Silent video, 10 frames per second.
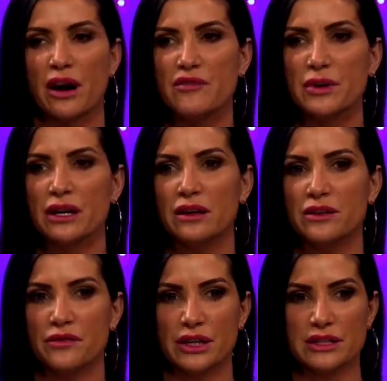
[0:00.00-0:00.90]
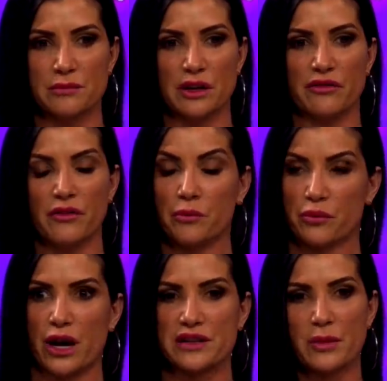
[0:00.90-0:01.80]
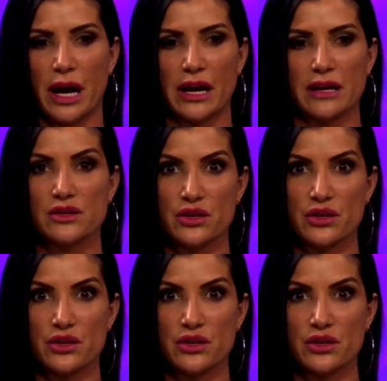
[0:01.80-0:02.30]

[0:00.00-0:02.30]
I've been the victim of press bias.